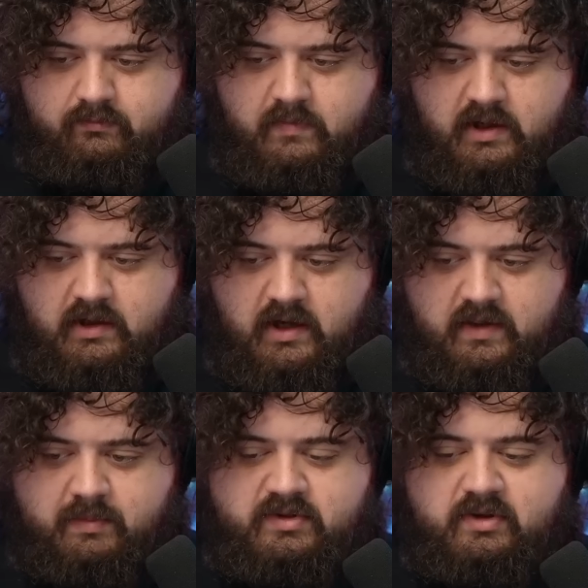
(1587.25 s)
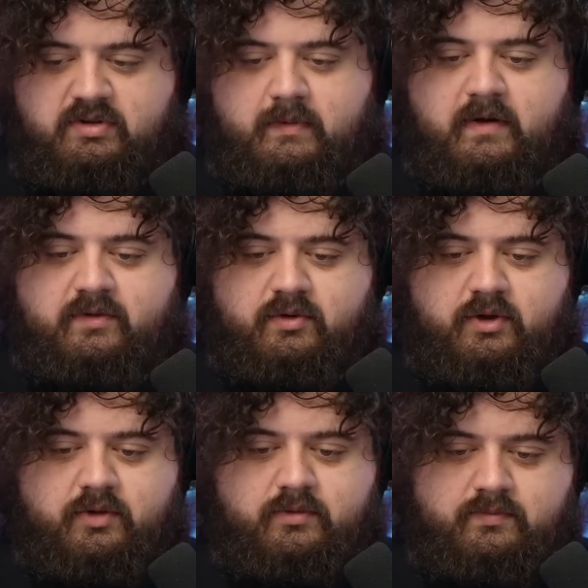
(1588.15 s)
a lot of the episodes are about
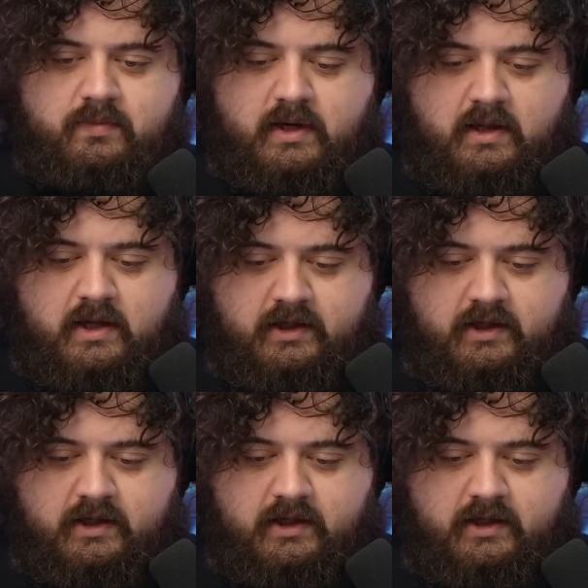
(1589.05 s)
voodoo, and I like